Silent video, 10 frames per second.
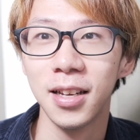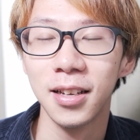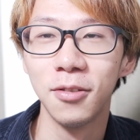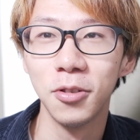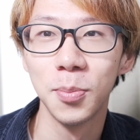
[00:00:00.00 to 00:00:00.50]

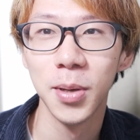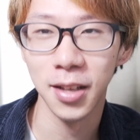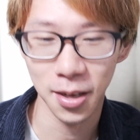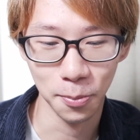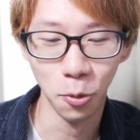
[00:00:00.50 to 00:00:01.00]
Going to be
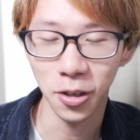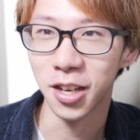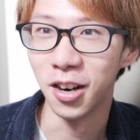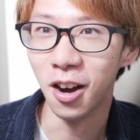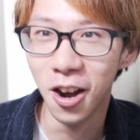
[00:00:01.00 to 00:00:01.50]
like more
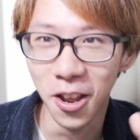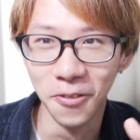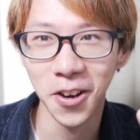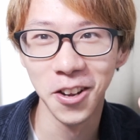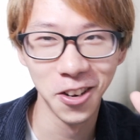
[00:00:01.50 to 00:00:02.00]
like an audio
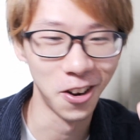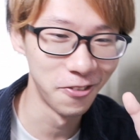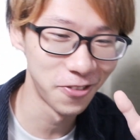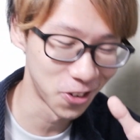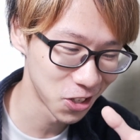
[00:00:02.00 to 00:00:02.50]
video,
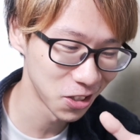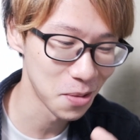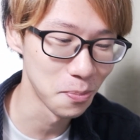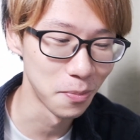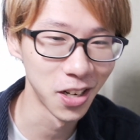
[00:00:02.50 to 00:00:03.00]

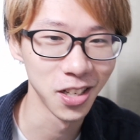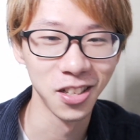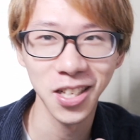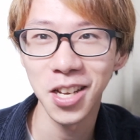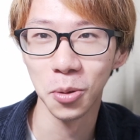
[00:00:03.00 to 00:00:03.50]
unfortunately, but
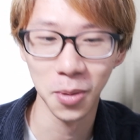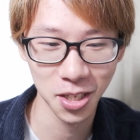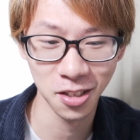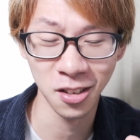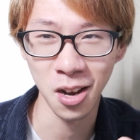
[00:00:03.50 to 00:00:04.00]
there's like so
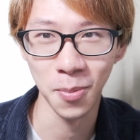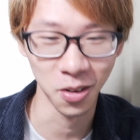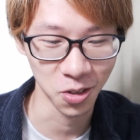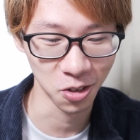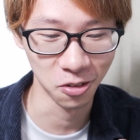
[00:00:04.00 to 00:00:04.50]
much to talk about
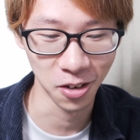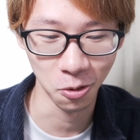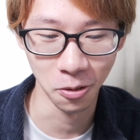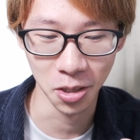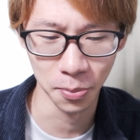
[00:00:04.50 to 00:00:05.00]
external
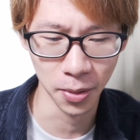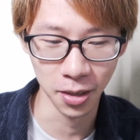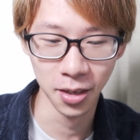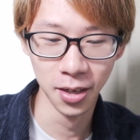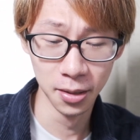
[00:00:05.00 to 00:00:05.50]
recorders.
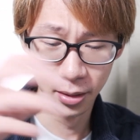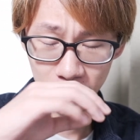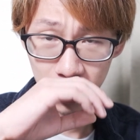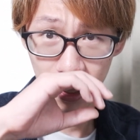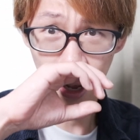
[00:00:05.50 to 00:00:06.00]
But
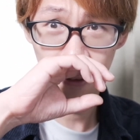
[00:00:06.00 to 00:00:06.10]
I